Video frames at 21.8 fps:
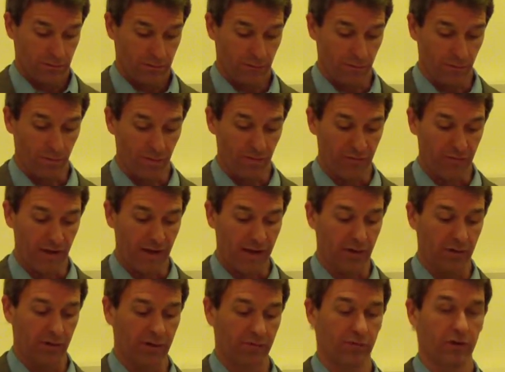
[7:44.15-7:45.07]
from the
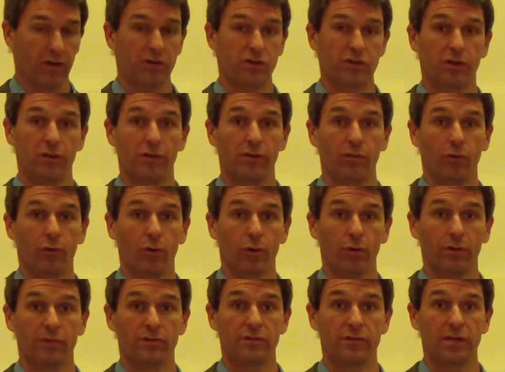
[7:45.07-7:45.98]
founding vision of the
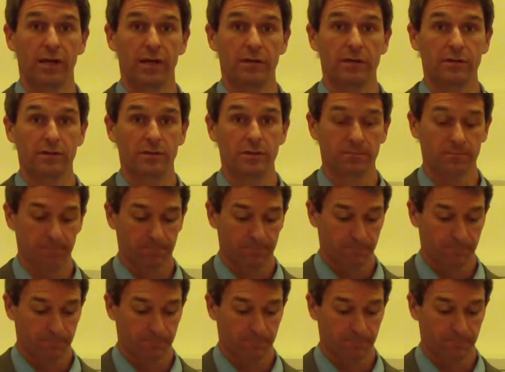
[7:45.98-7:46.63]
role of states.